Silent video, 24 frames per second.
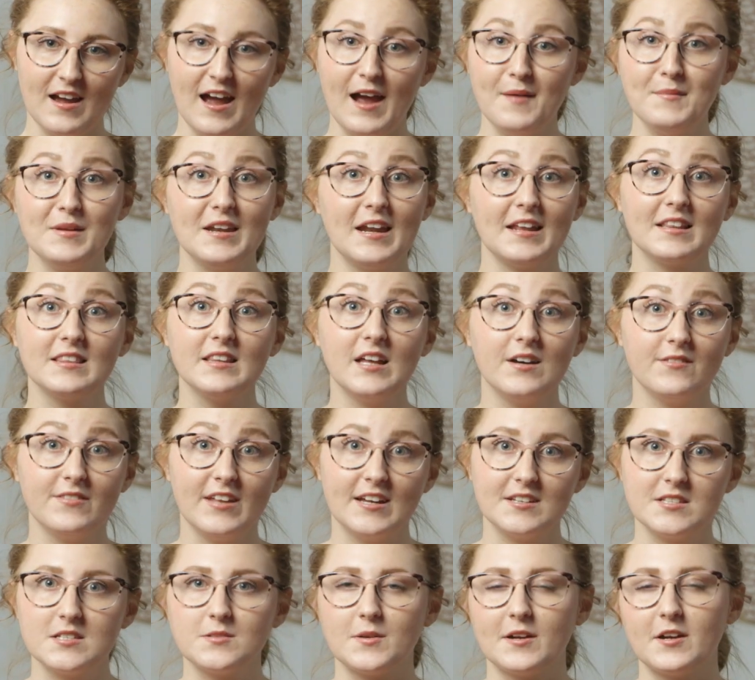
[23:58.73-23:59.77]
I mean, I love
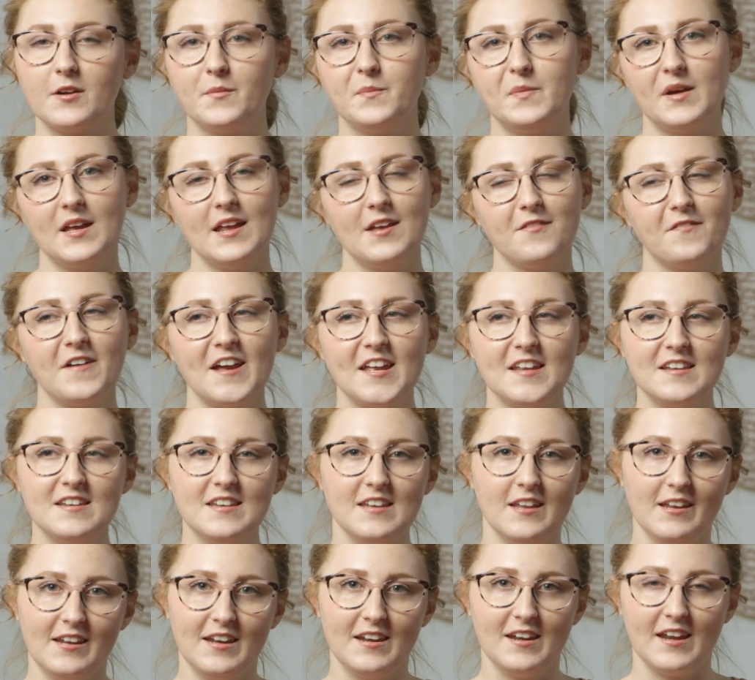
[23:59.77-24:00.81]
that sweater, but if I
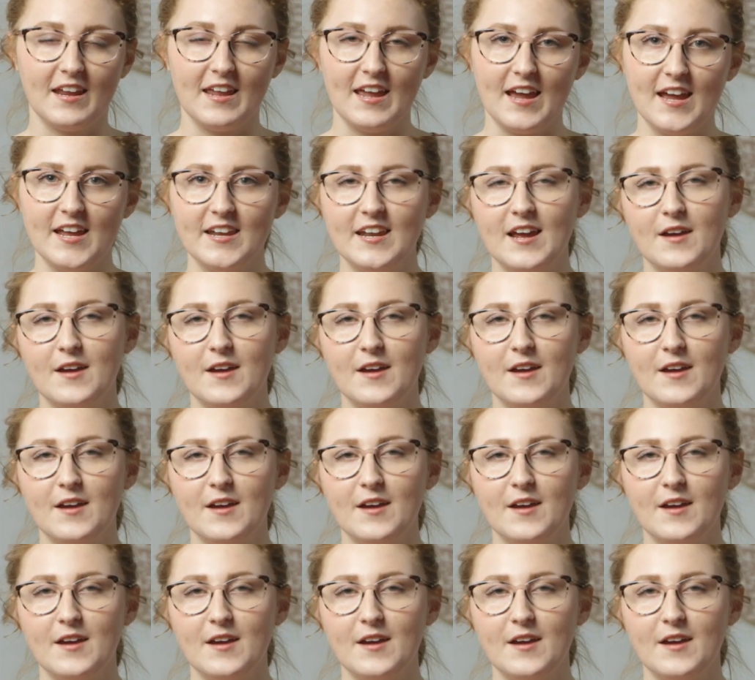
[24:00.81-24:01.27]
knit it again,